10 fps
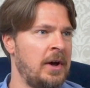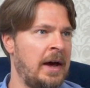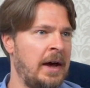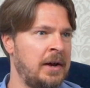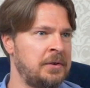
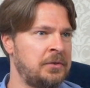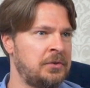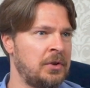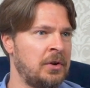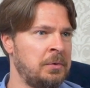
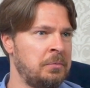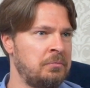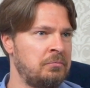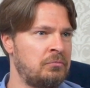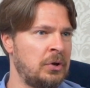And
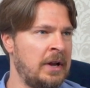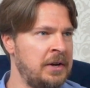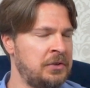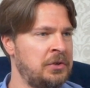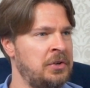
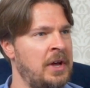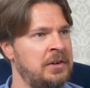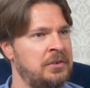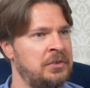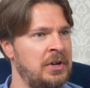related to
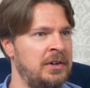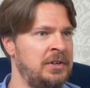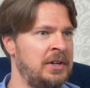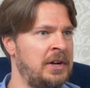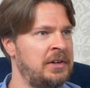that, the
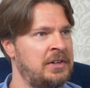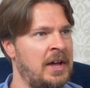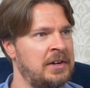idea that